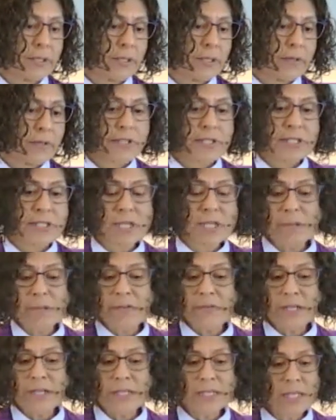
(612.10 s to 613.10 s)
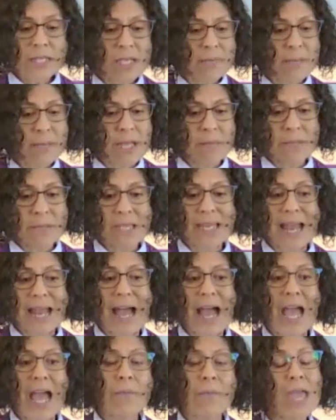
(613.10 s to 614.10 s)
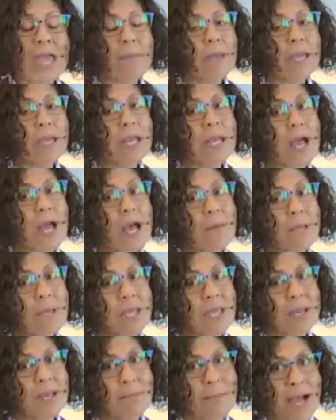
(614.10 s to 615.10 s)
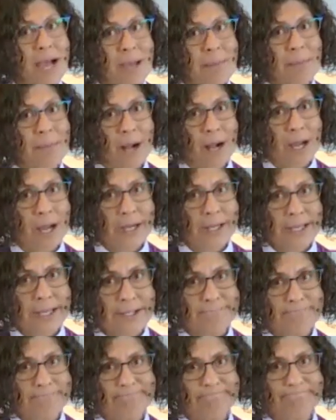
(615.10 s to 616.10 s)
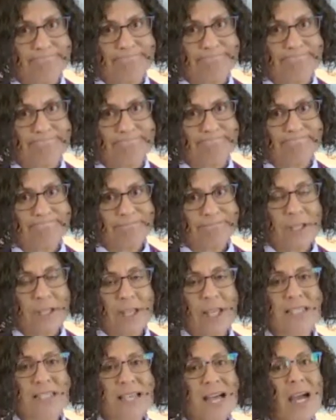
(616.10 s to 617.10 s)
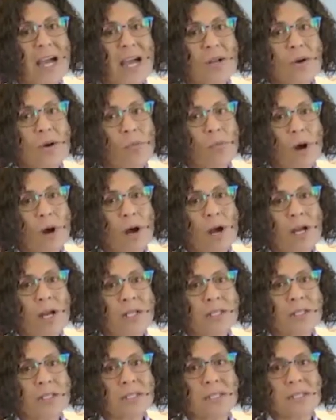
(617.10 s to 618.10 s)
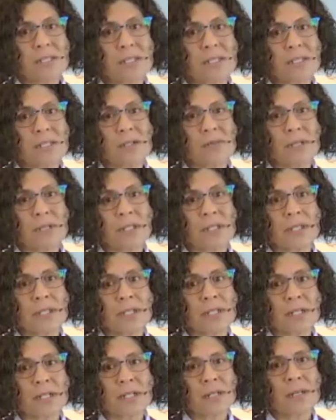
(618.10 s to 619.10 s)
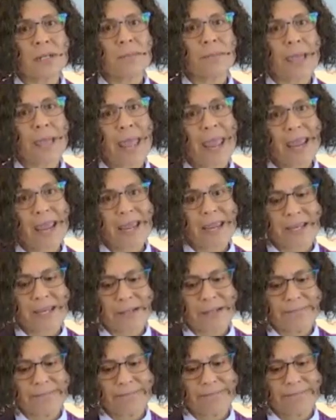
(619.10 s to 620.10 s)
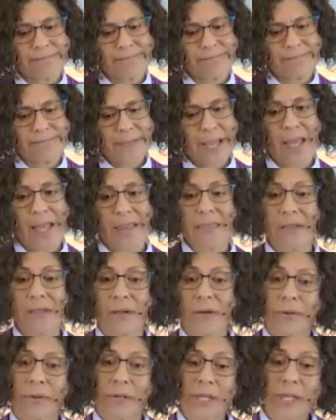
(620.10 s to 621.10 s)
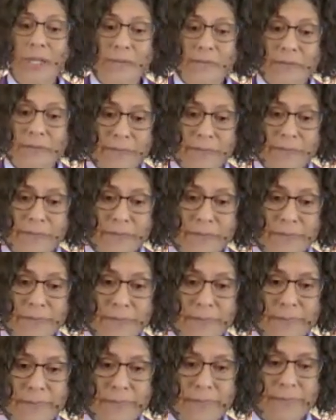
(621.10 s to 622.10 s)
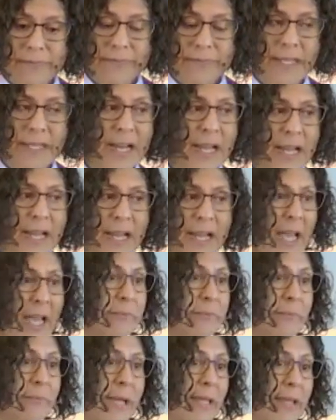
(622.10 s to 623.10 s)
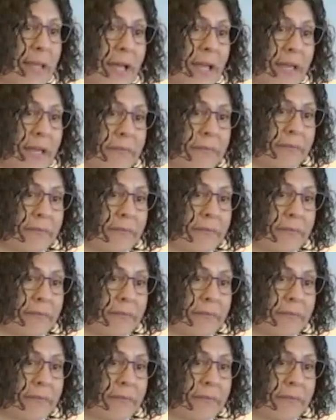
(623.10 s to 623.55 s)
For some of us, it may mean I may be numbing my body because I don't want to deal with the pain and the grief that I have in my life.